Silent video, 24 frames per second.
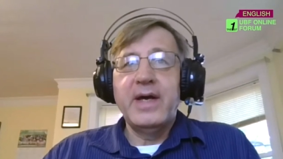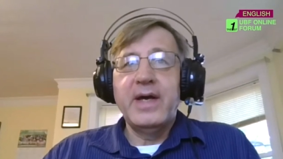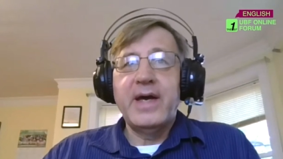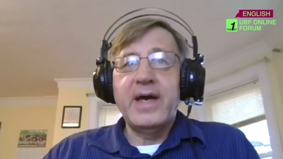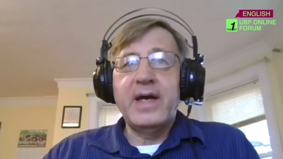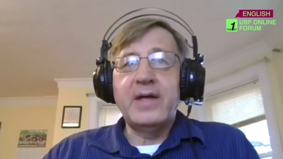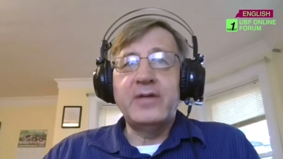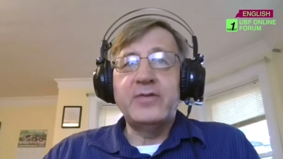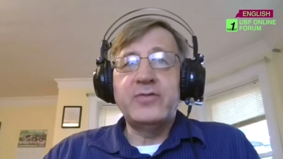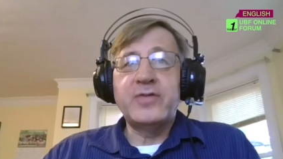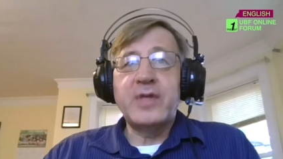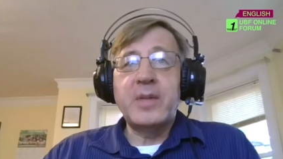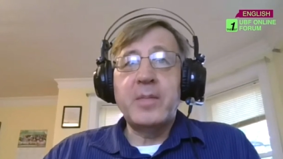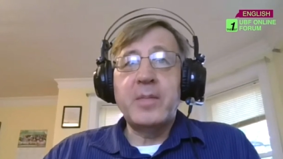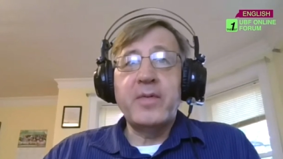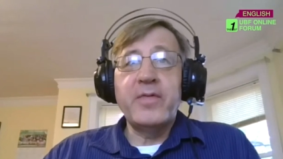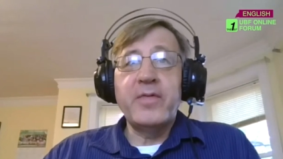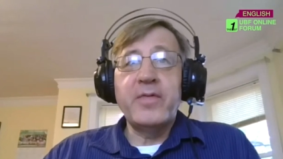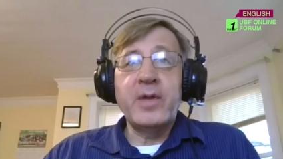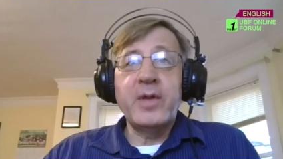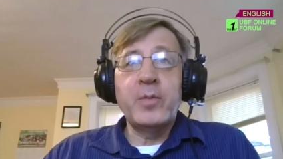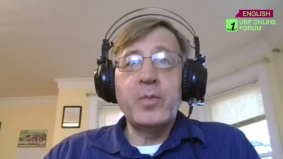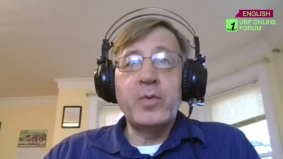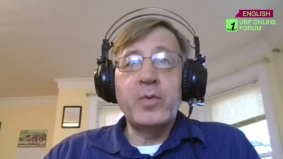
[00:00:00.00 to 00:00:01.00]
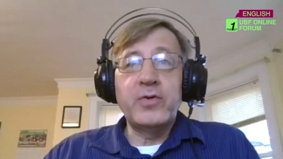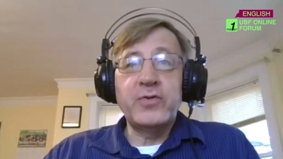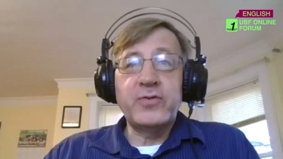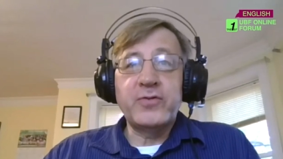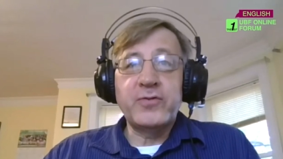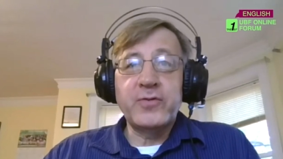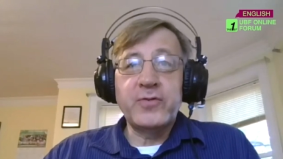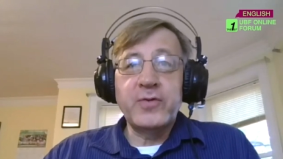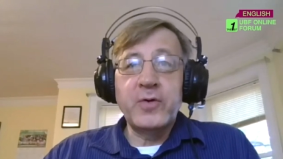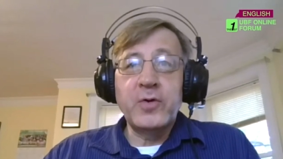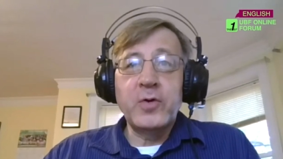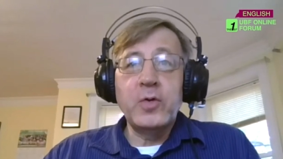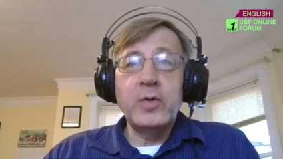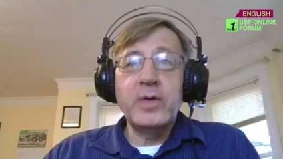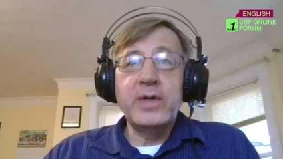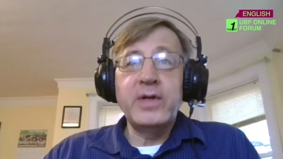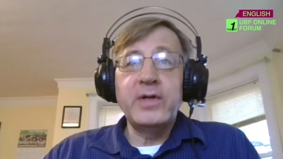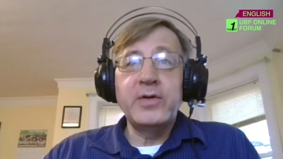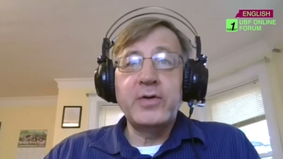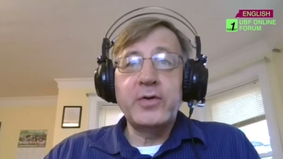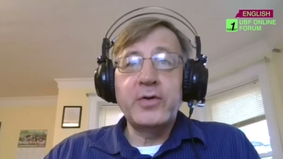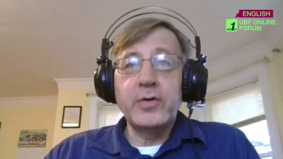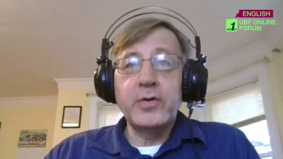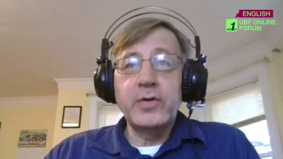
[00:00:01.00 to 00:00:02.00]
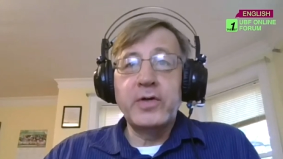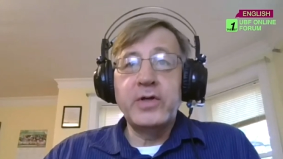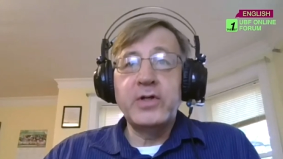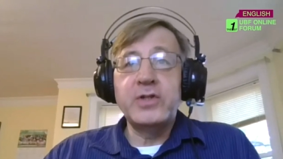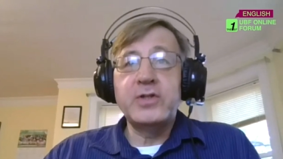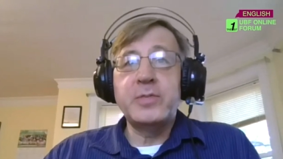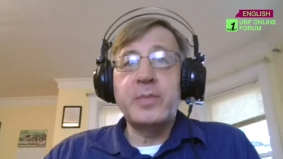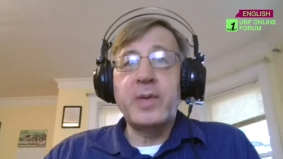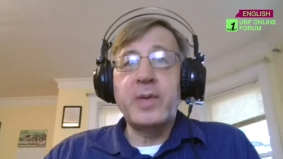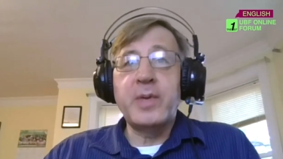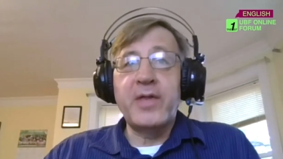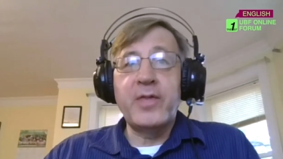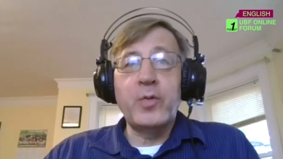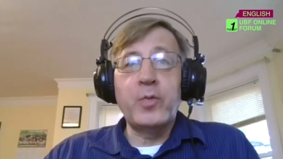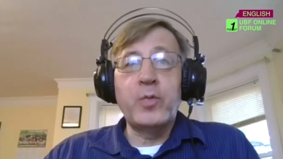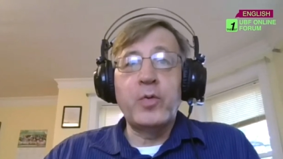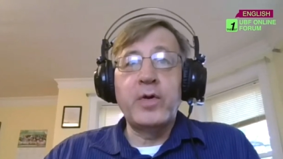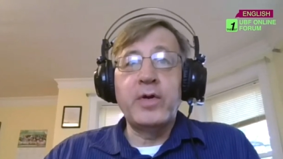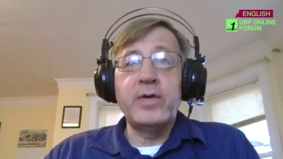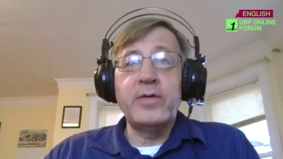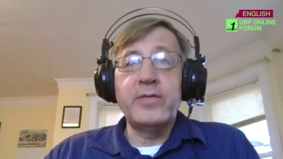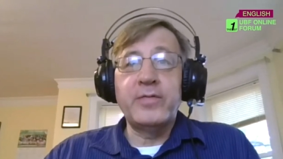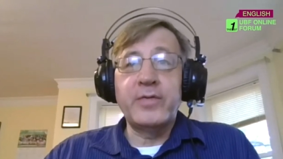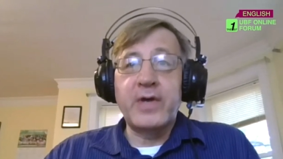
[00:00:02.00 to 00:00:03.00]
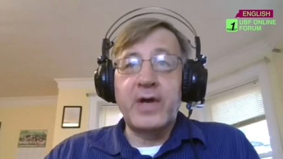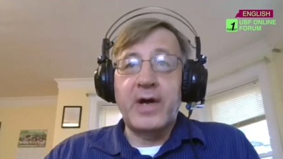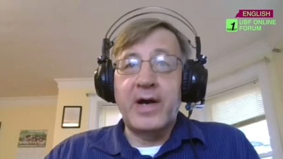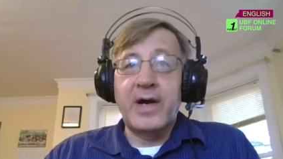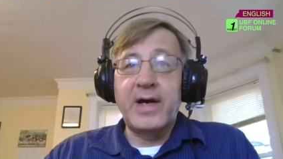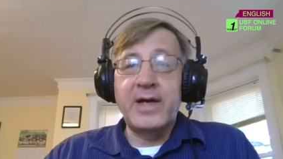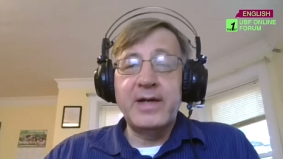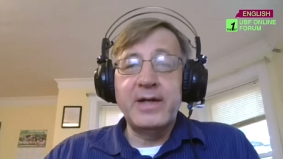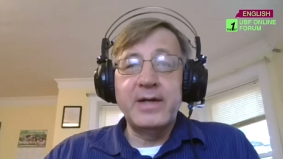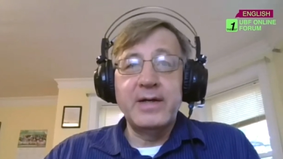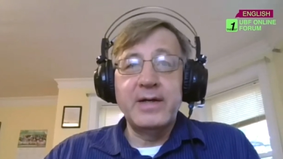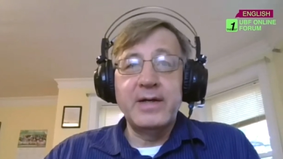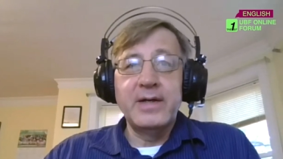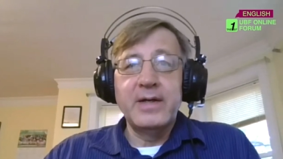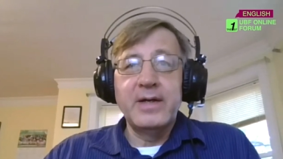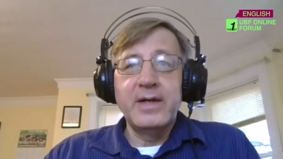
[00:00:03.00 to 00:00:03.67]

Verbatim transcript: And some of them were so encouraged by the Word of God,